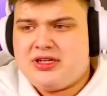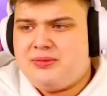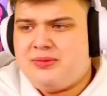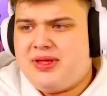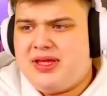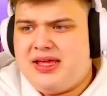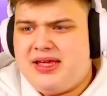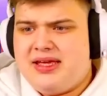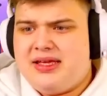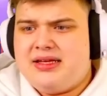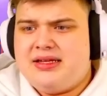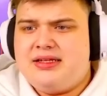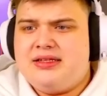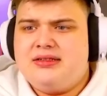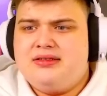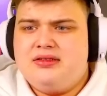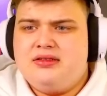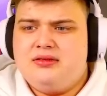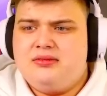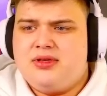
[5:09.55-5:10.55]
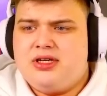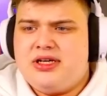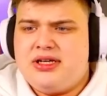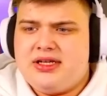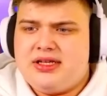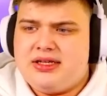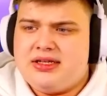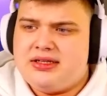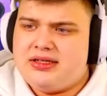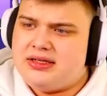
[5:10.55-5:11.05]
be it. Oh my
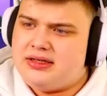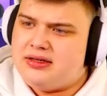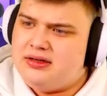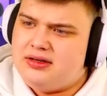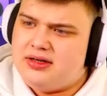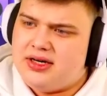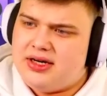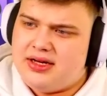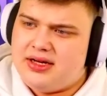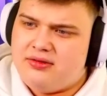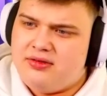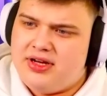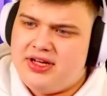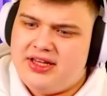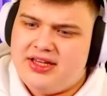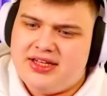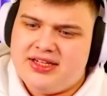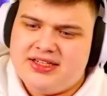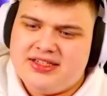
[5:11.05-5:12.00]
god. Alright, well.